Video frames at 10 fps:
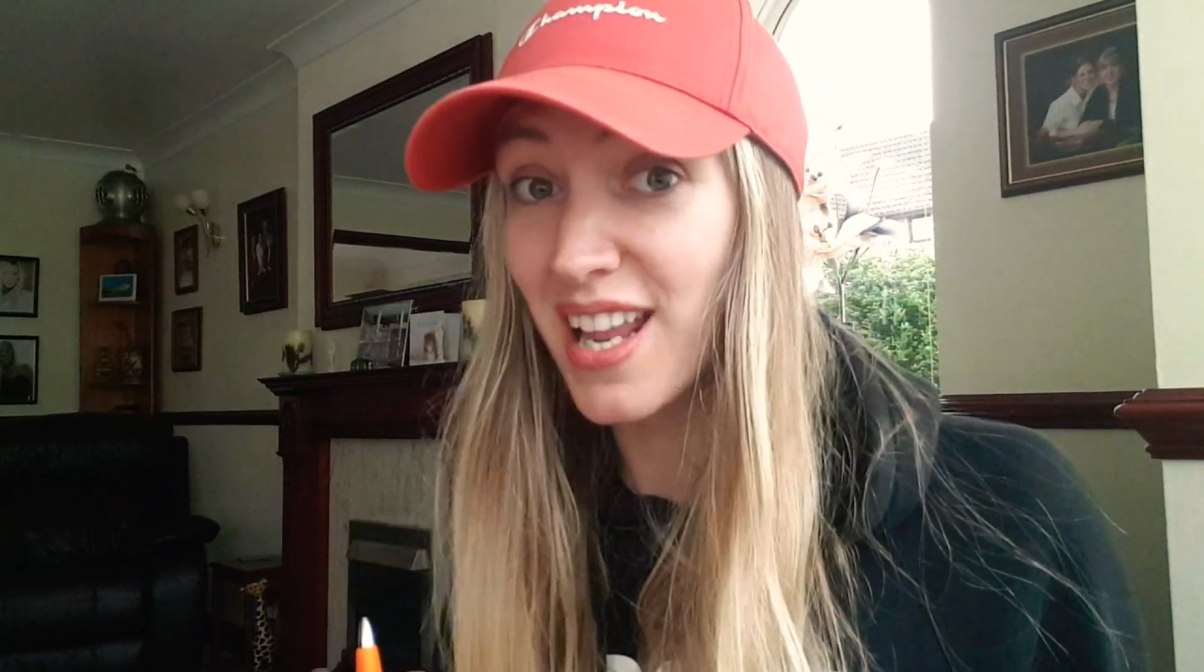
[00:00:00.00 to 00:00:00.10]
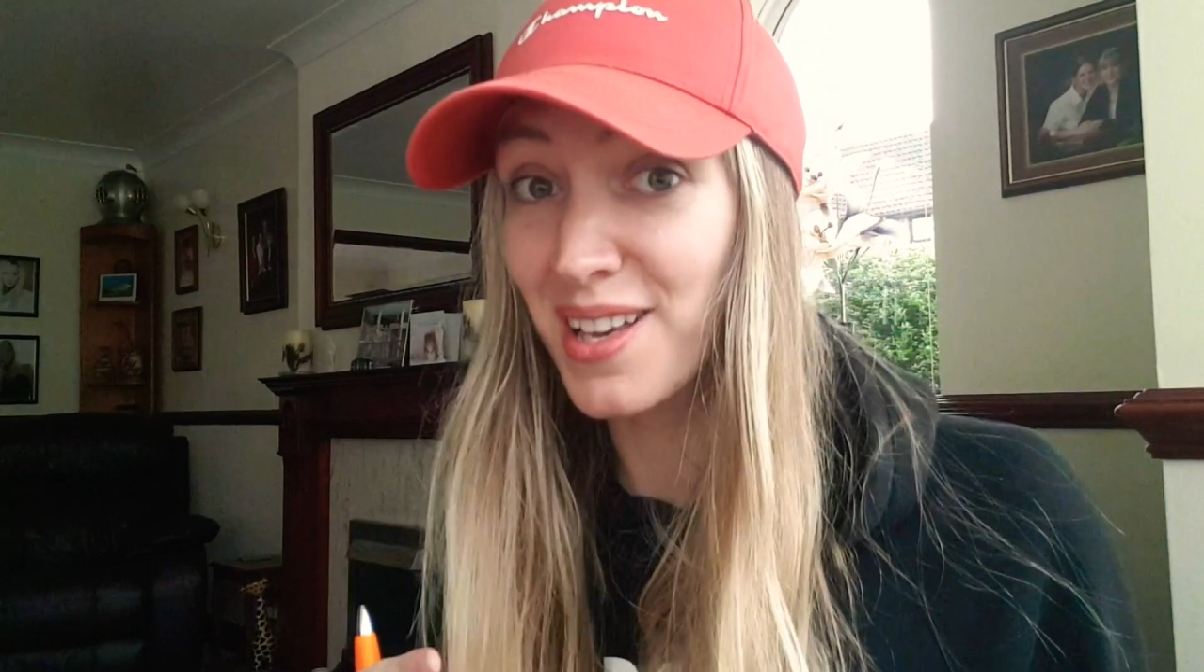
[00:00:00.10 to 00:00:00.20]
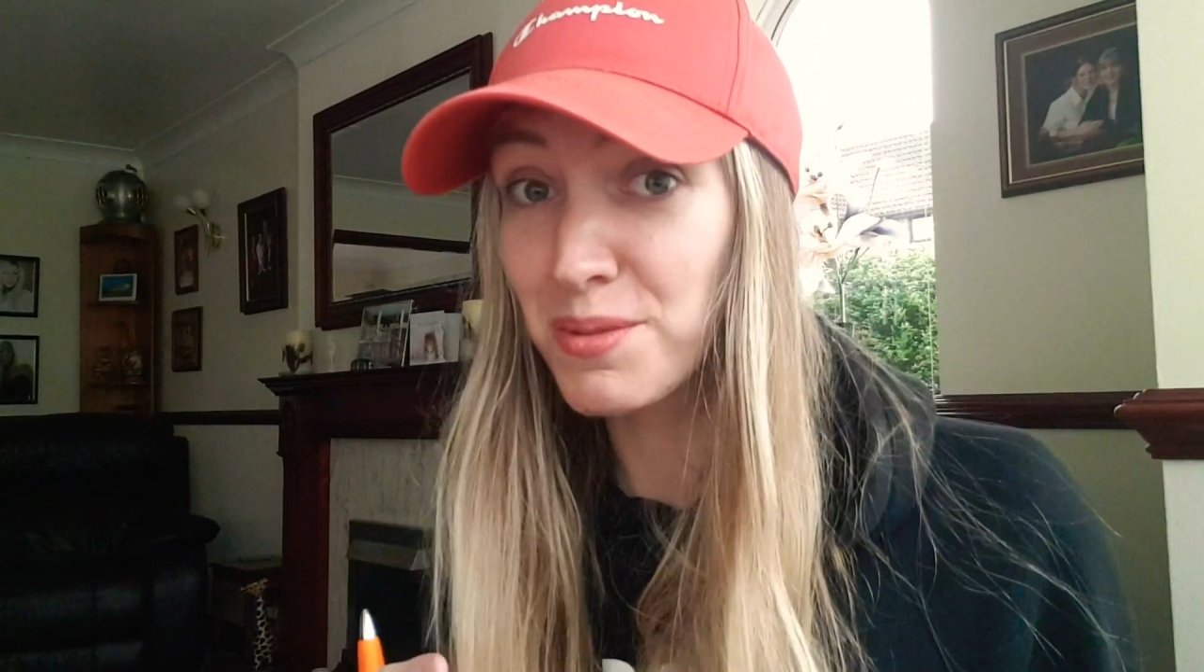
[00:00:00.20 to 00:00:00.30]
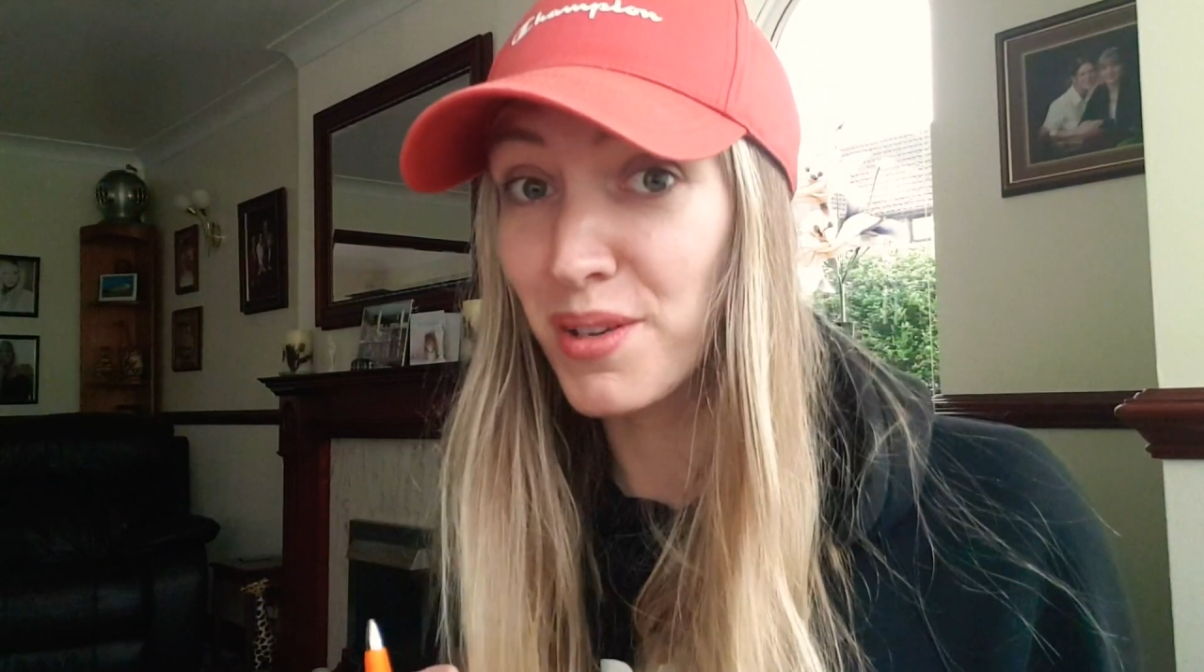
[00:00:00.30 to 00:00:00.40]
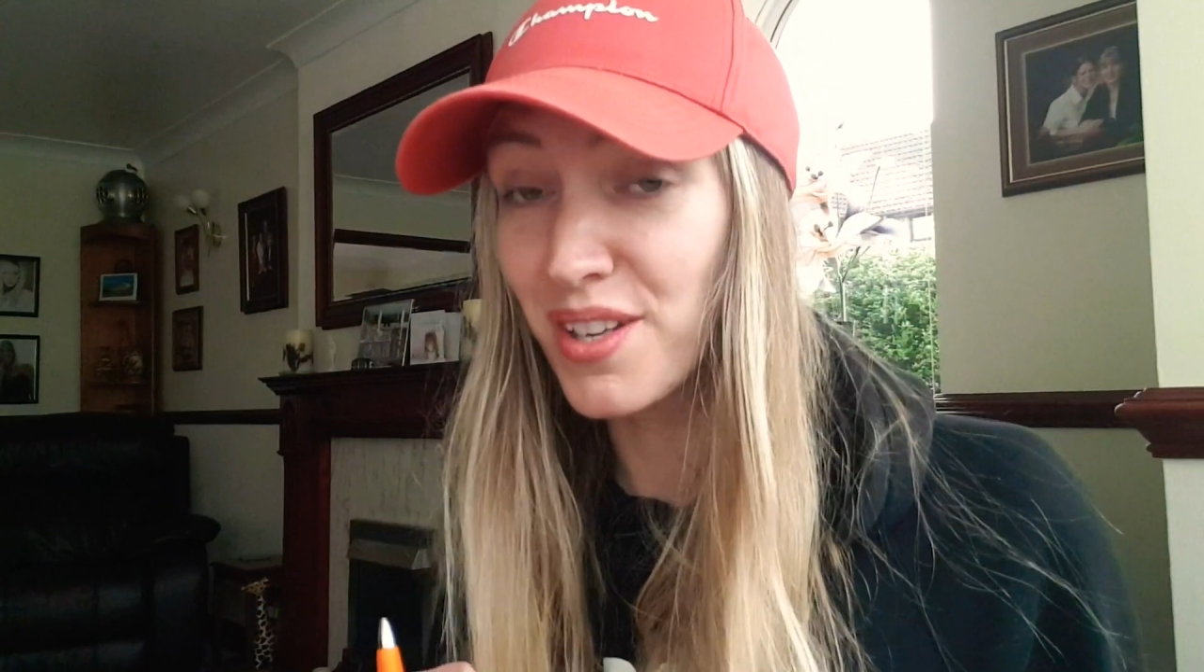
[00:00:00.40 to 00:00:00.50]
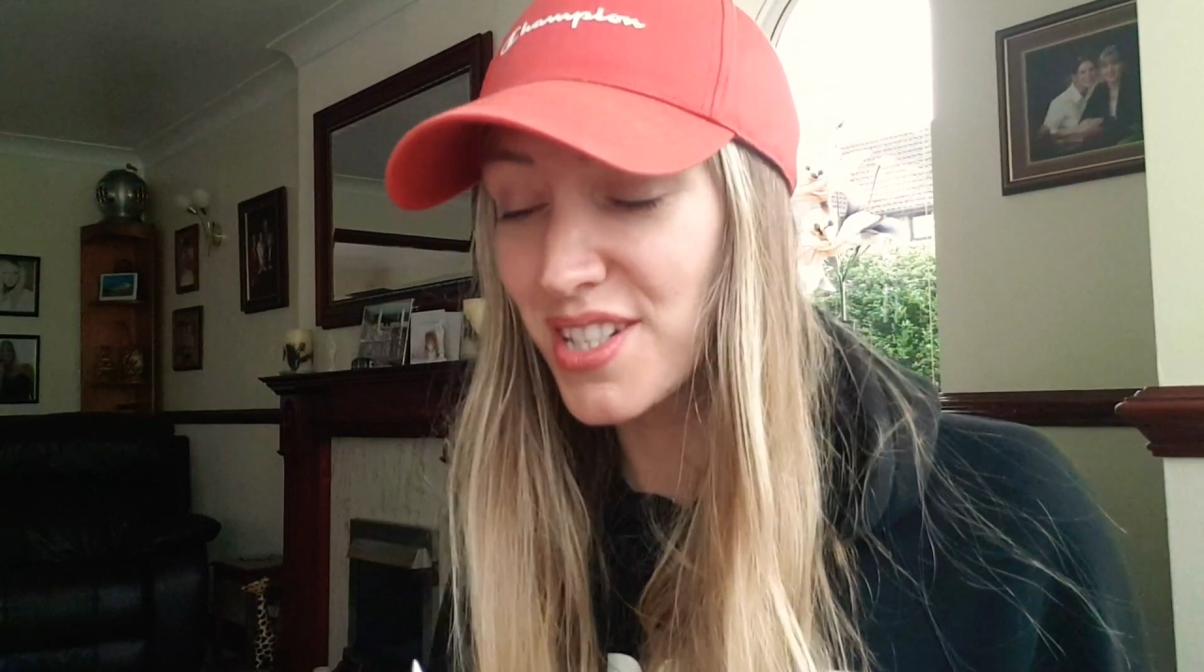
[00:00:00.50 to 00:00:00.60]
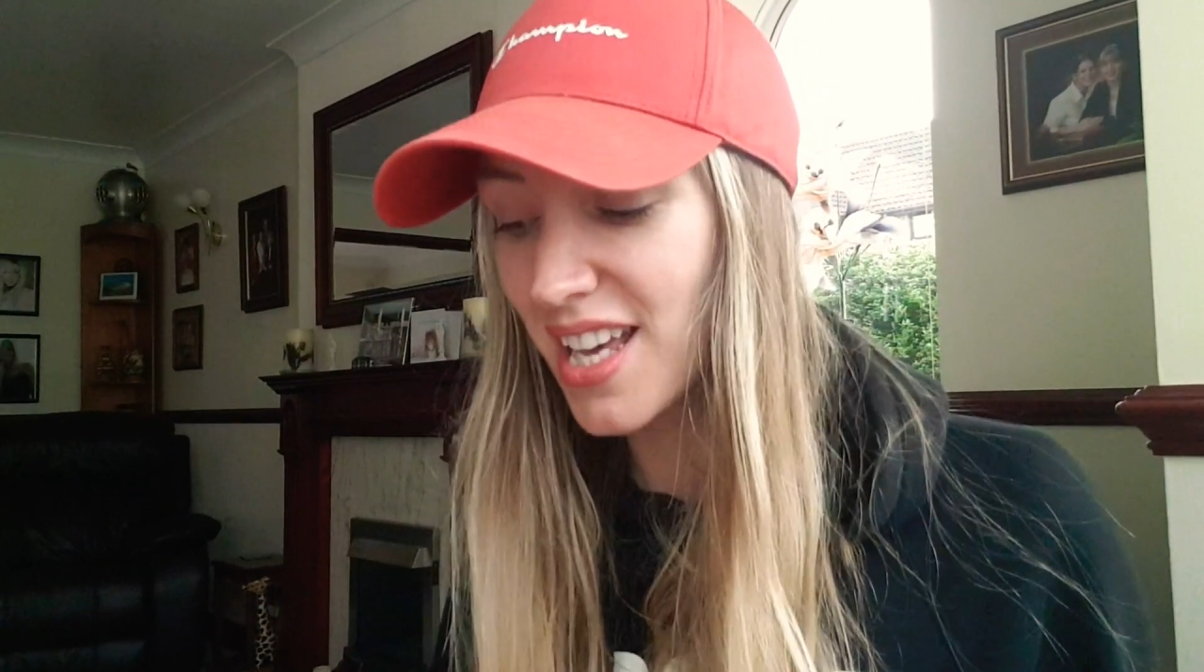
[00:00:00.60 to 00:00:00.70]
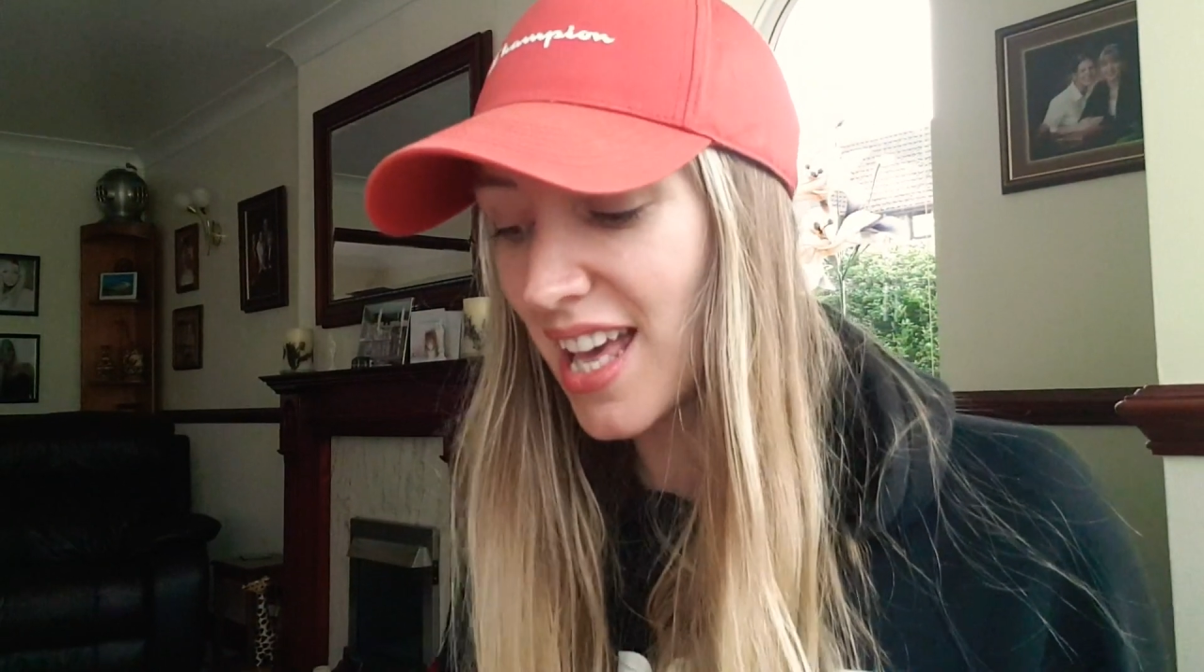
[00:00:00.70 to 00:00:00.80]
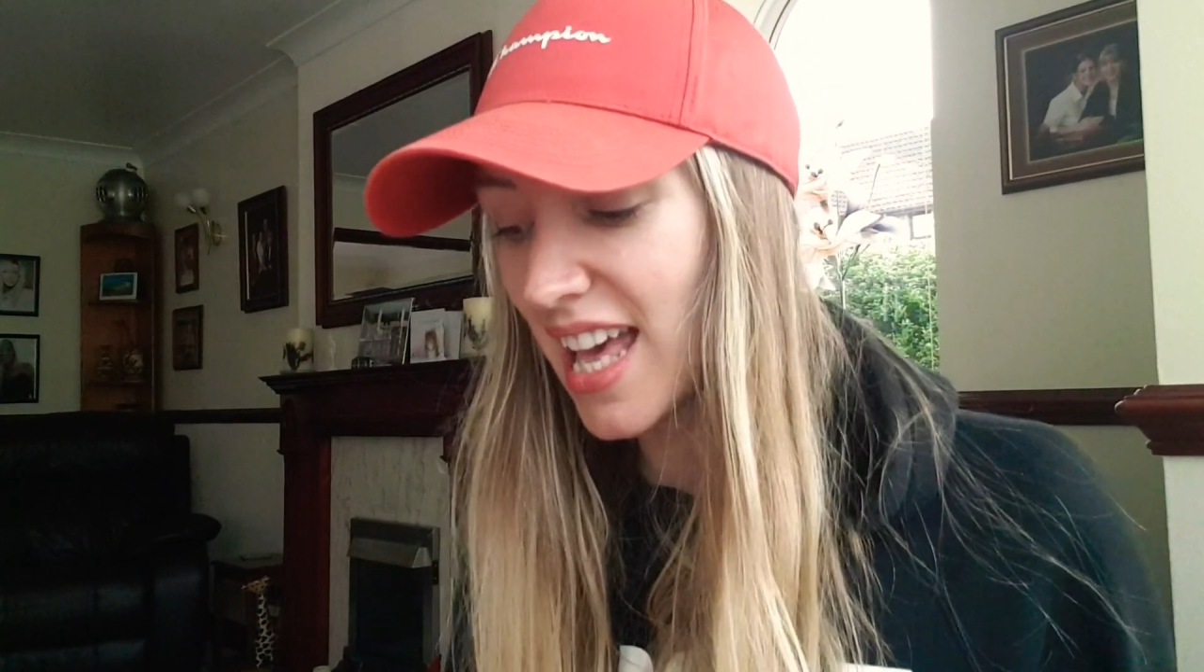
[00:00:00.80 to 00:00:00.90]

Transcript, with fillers: an expert